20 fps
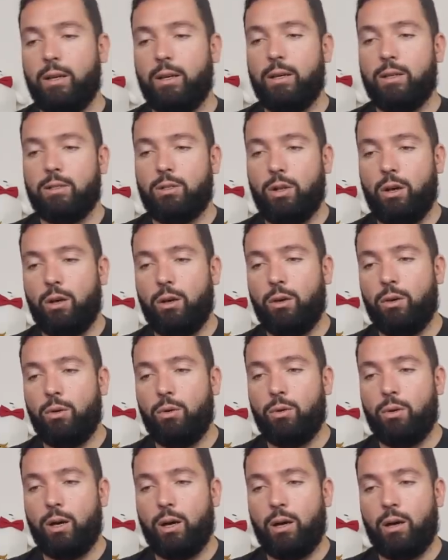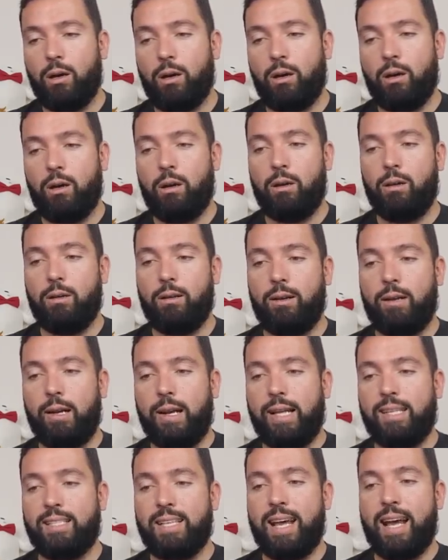So
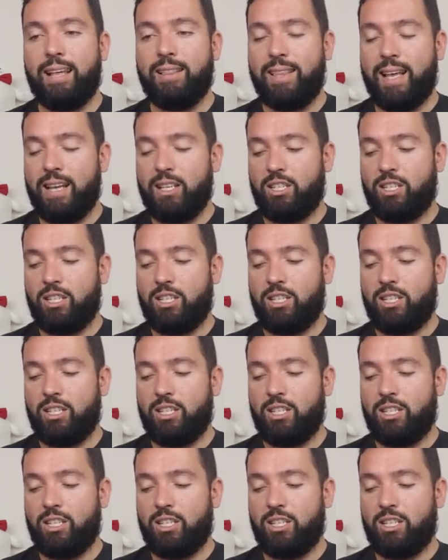let's add